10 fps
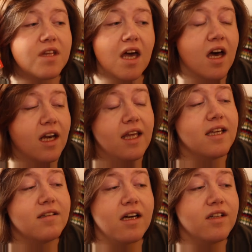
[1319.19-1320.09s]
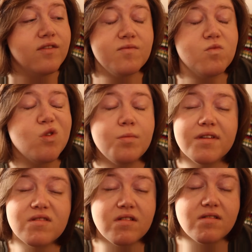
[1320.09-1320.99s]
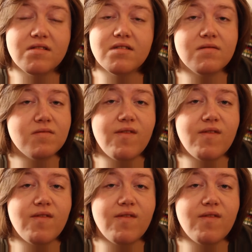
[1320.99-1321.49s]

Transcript: The early kind of dubiousness